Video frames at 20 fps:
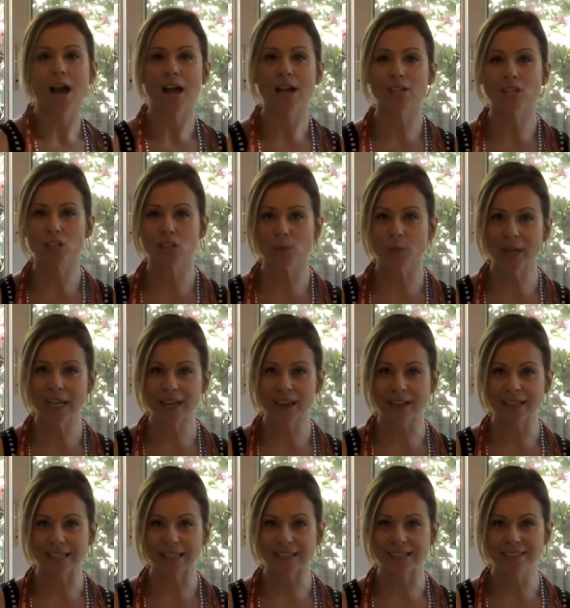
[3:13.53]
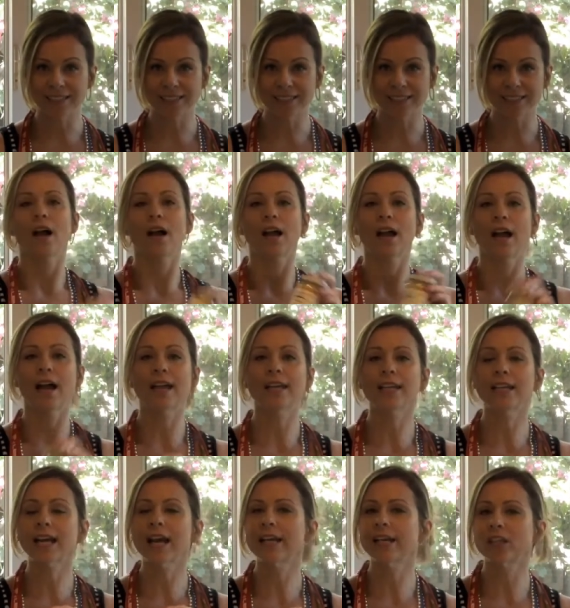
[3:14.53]
A sweet onion,
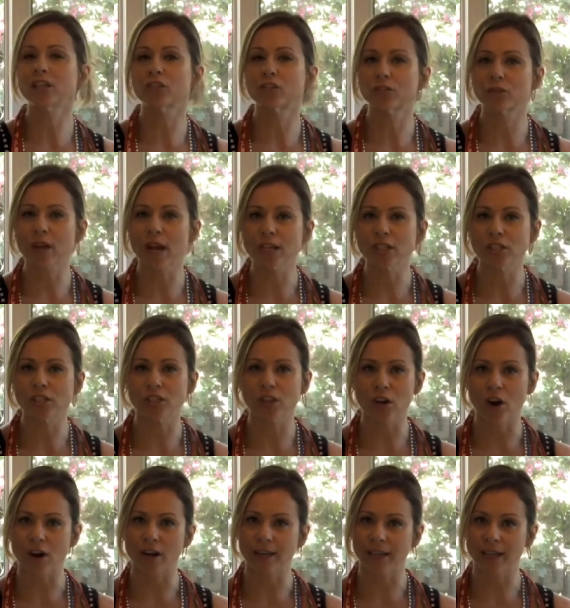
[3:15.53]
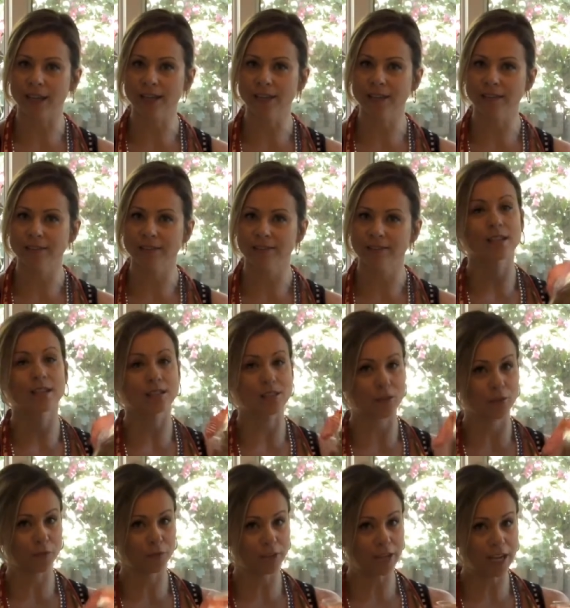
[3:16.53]
any kind of crushed garlic, and
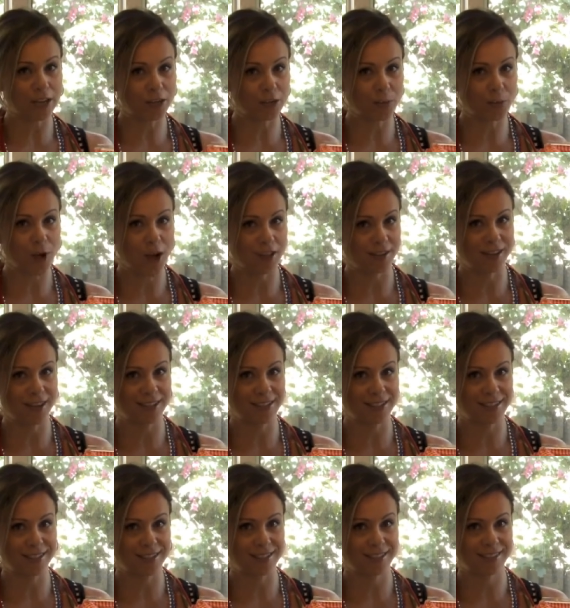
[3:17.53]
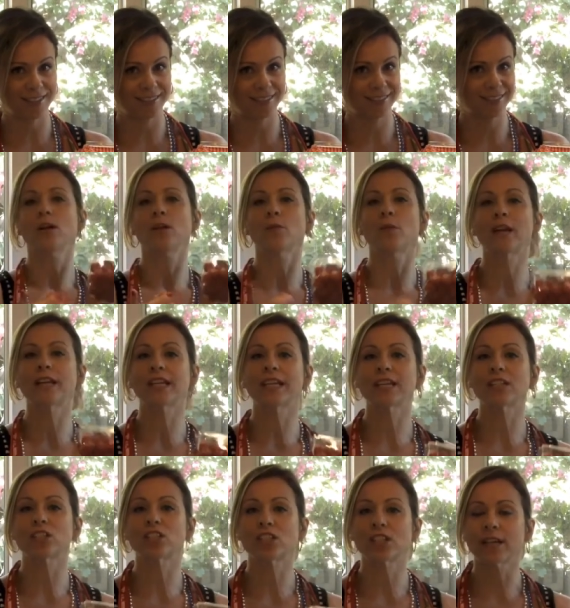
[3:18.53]
don't forget your walnuts. You want to
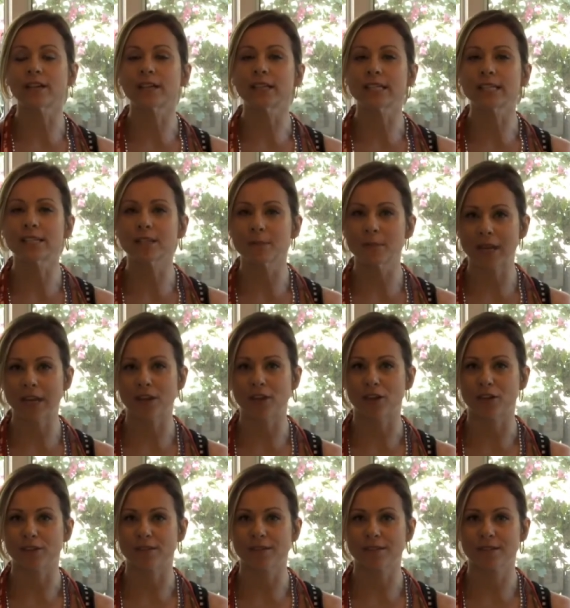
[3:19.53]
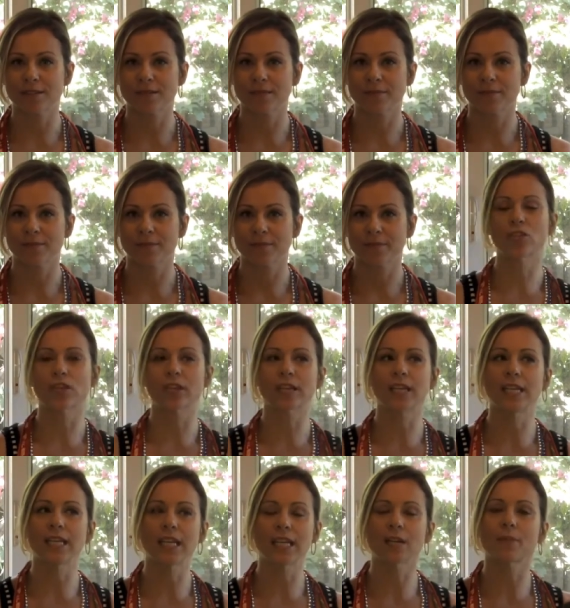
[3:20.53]
get cherry tomatoes. You're going
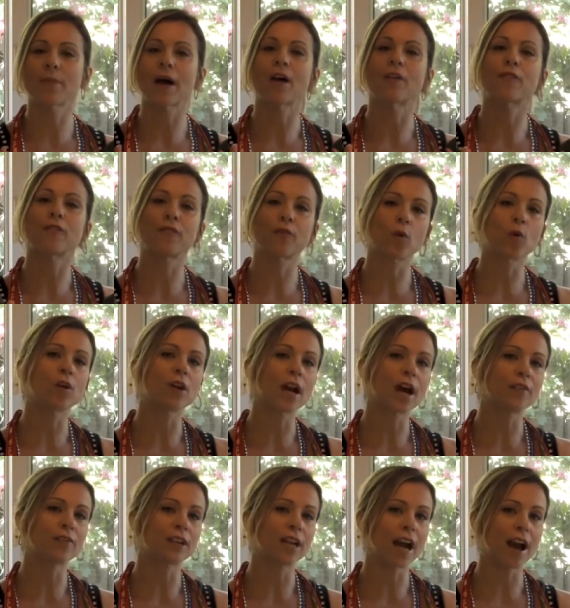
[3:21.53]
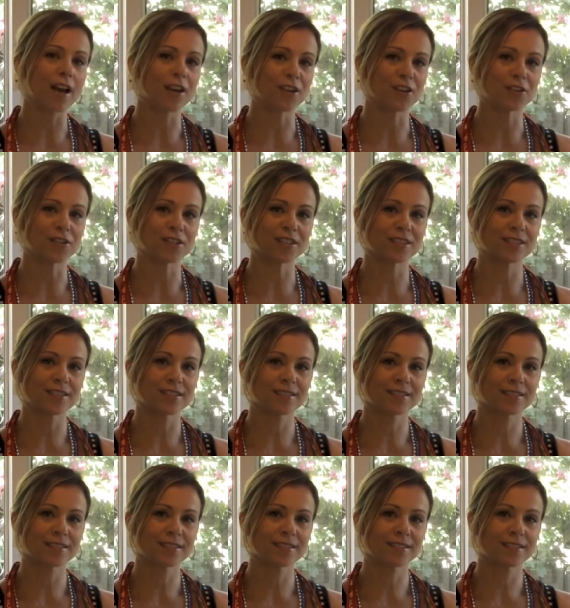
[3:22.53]
to need about 4 avocados,
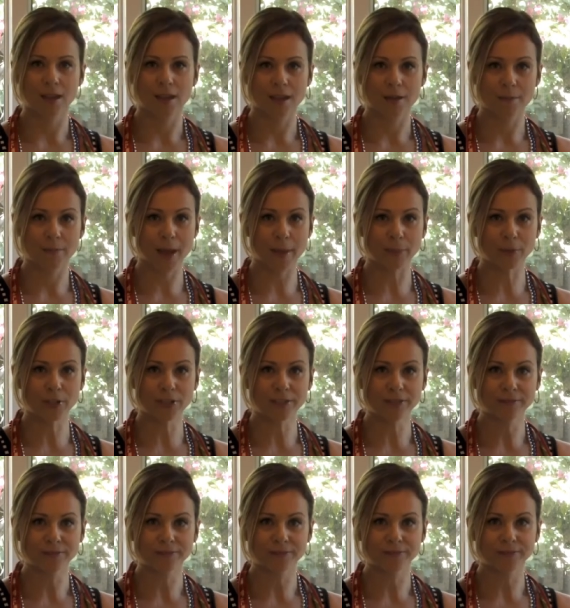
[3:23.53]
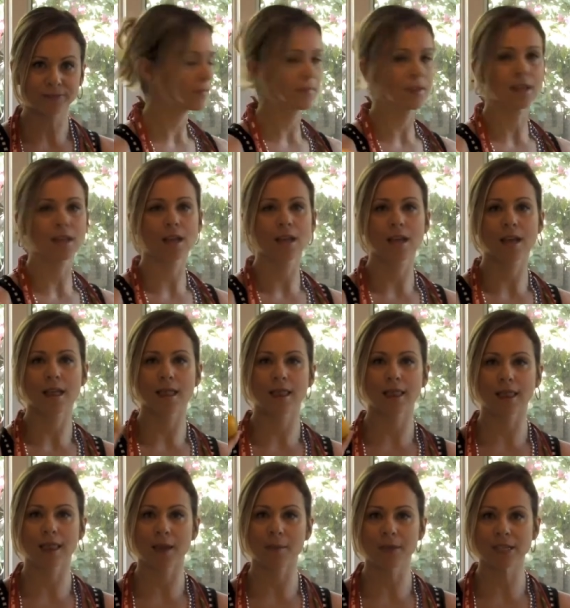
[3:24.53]
pepper,
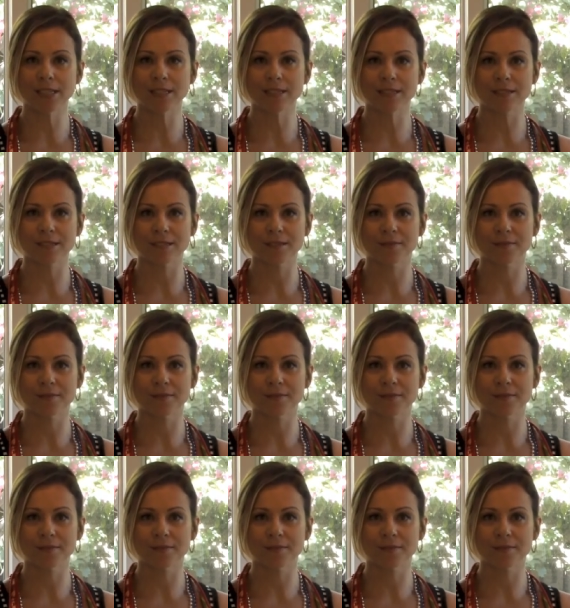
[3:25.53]
lemons,